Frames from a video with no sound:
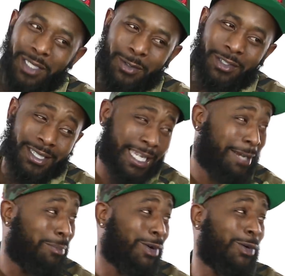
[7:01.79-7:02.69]
but it was just
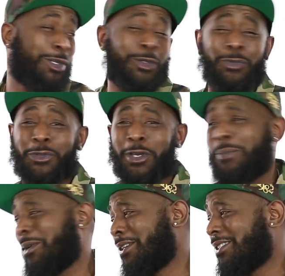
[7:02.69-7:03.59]
like, bro, you
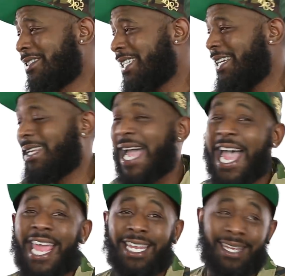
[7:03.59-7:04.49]
tripping. She
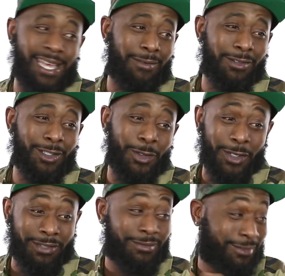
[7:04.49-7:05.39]
dying laughing. You
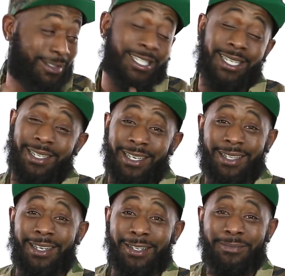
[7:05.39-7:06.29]
can shut the
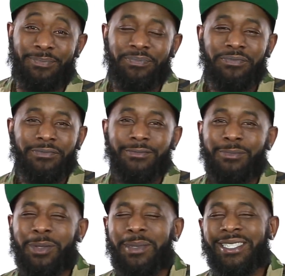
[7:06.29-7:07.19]
hell up.
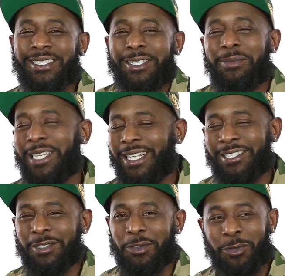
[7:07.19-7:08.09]
But my stepdad
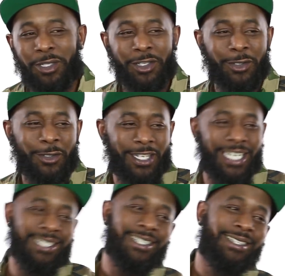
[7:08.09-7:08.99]
just a weirdo
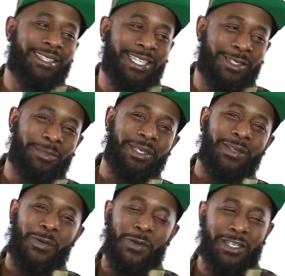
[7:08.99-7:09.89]
like that. He'll be
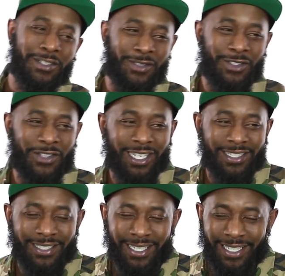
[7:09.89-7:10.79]
the one who'll try to
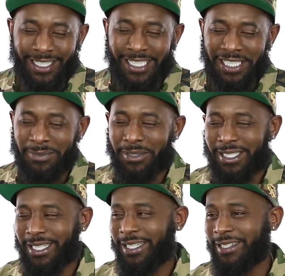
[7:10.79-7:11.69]
say that shit. But
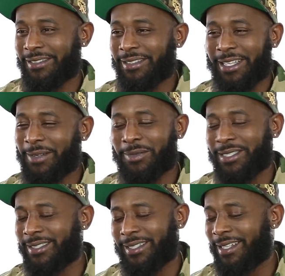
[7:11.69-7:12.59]
yeah, it
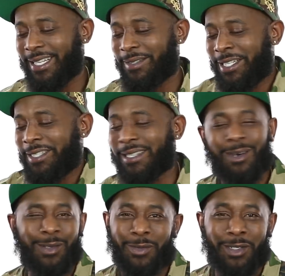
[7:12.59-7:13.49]
was. He was the
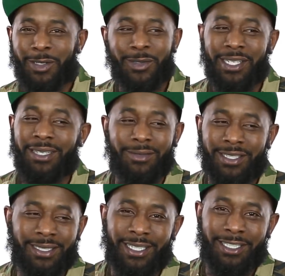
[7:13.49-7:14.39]
only one who's ever
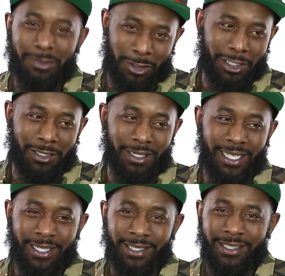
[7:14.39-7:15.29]
said some shit
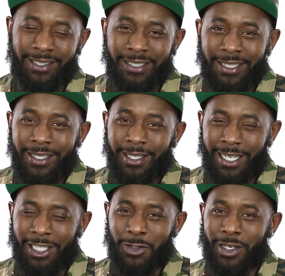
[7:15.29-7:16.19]
like that. Mm.
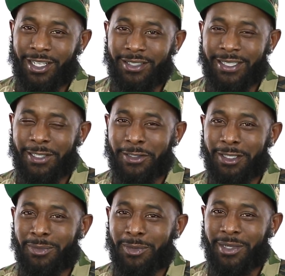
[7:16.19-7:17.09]
Like try to say
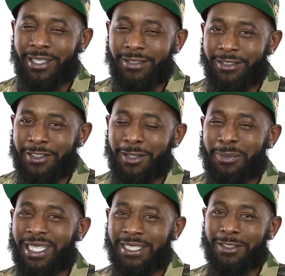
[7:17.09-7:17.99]
something about something
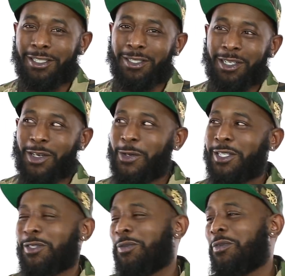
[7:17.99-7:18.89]
I said going
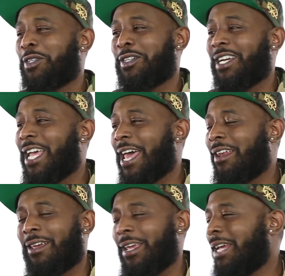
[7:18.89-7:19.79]
too far. Out
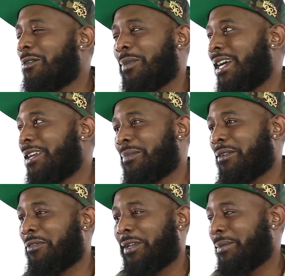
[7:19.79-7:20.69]
of everybody in my
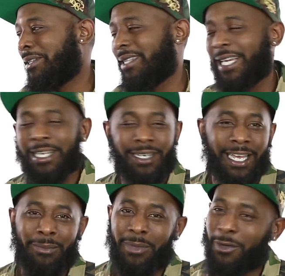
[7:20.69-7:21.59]
family, like
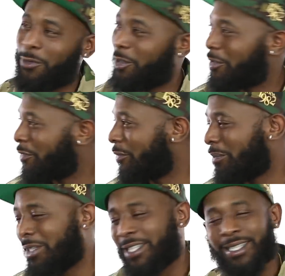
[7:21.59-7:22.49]
not my real
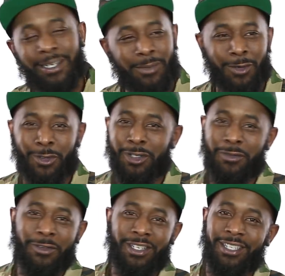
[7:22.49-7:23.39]
mother, not my real
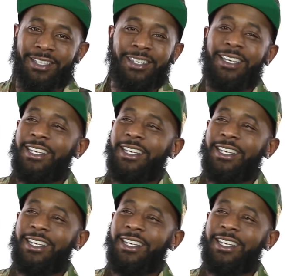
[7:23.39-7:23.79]
father,